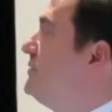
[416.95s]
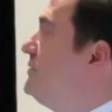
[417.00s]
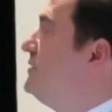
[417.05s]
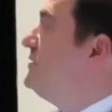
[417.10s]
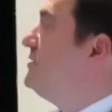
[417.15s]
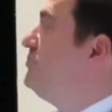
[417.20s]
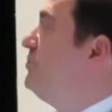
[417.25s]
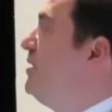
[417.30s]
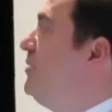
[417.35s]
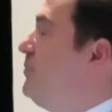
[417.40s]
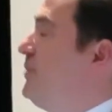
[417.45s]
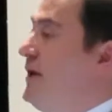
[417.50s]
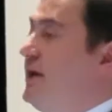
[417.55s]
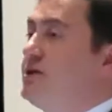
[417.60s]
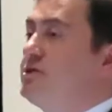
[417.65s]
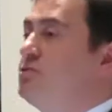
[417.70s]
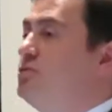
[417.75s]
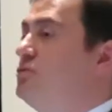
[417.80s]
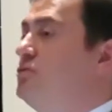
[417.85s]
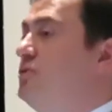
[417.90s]
this
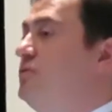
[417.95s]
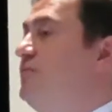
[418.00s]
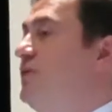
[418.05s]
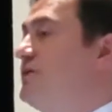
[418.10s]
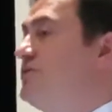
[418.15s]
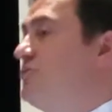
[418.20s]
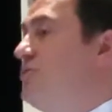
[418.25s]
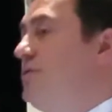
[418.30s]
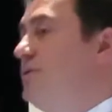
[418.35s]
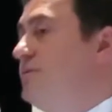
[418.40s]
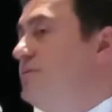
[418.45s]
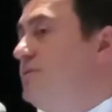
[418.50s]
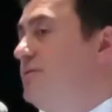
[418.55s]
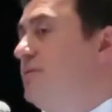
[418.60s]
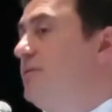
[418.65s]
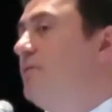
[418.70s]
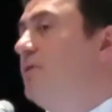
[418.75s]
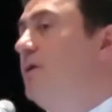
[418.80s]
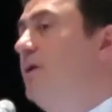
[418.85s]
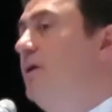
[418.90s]
BPH nodule was going
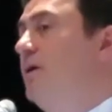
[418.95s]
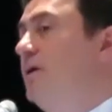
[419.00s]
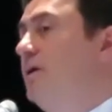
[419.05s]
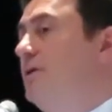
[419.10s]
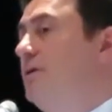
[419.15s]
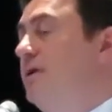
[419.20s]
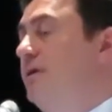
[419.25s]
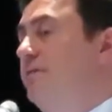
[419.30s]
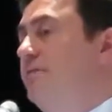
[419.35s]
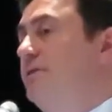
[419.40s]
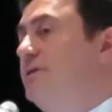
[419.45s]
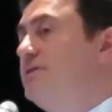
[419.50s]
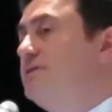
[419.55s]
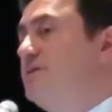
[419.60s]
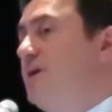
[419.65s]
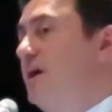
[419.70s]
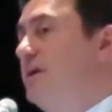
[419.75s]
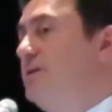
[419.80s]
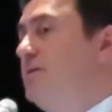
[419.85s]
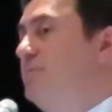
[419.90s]
to live
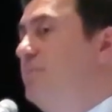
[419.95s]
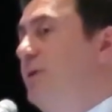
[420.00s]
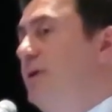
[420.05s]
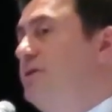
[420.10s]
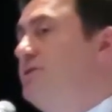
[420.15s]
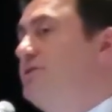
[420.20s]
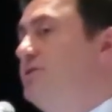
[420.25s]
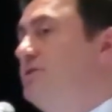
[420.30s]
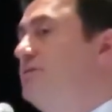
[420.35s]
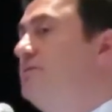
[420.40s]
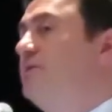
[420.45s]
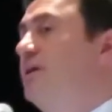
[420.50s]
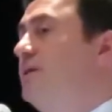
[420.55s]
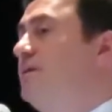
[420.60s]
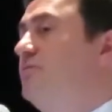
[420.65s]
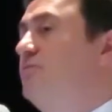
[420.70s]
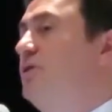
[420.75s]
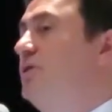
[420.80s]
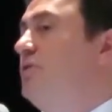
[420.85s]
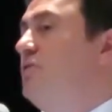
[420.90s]
inside the patient
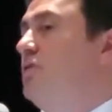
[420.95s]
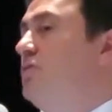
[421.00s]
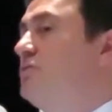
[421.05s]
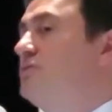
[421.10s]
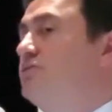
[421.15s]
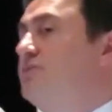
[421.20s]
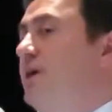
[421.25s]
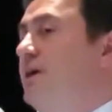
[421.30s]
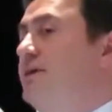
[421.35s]
and will cause